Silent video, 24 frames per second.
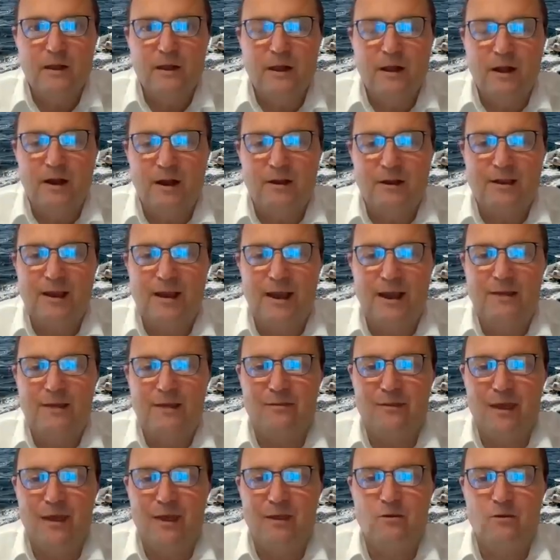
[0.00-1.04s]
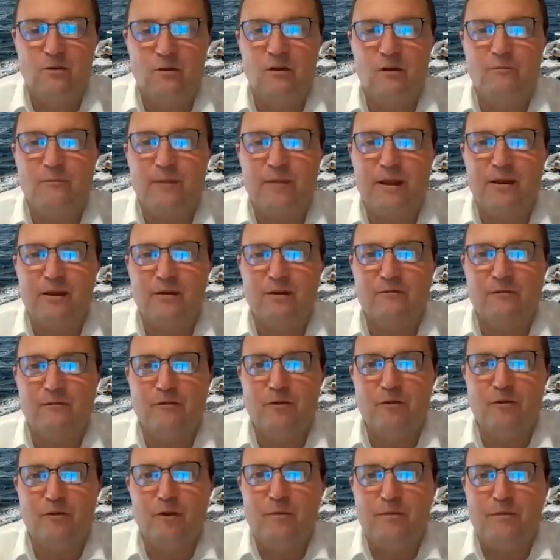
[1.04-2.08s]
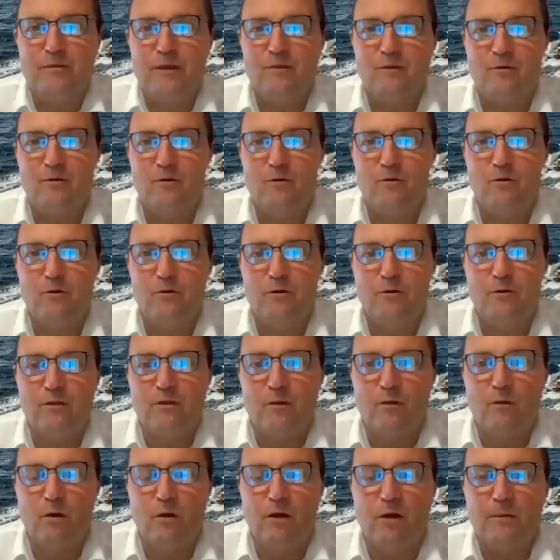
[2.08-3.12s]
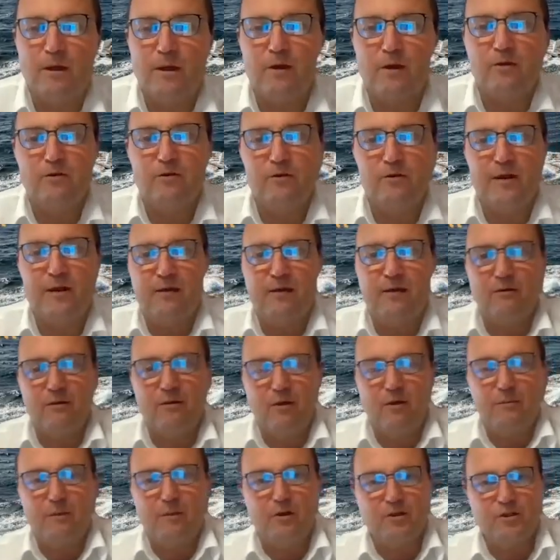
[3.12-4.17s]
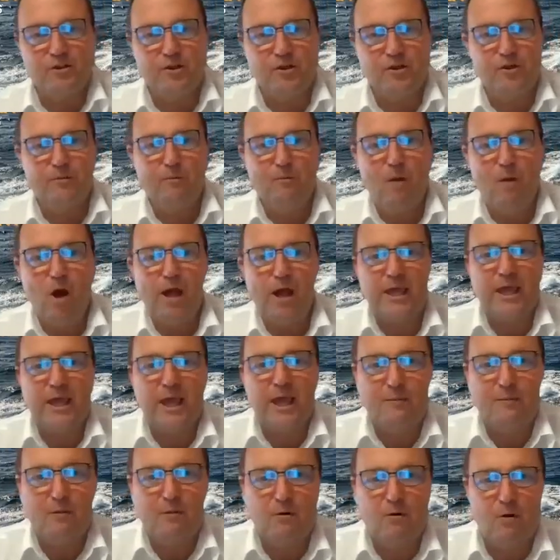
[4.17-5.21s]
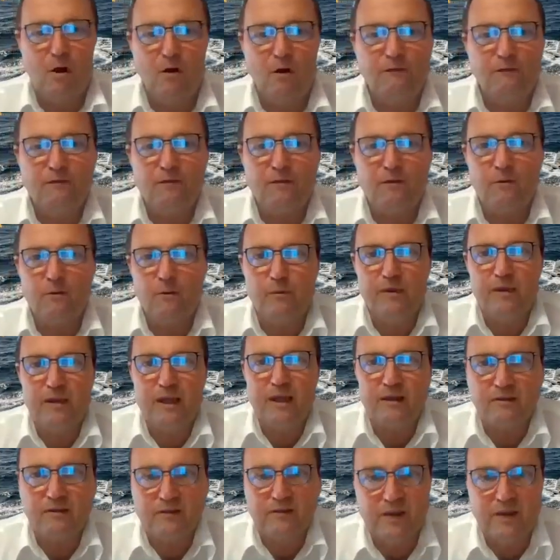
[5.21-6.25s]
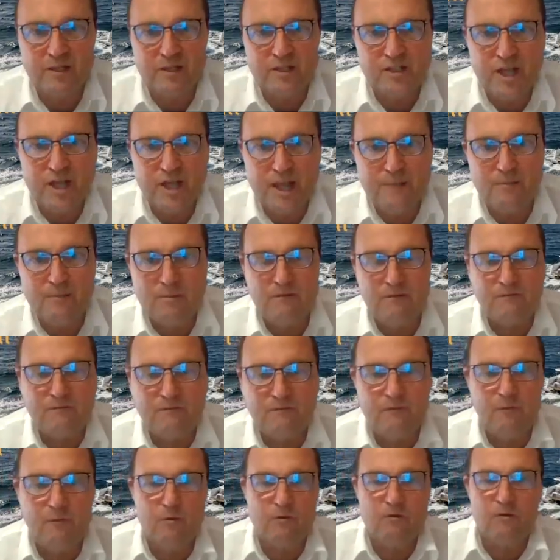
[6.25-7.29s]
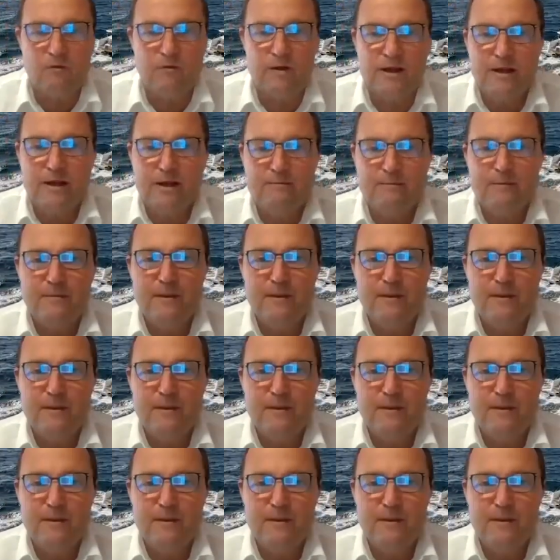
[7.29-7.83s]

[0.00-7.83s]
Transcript: Okay, thank you. I've been confirmed that that's all good. So what I'm going to do now is I'm going to turn my camera off so we get James in full screen.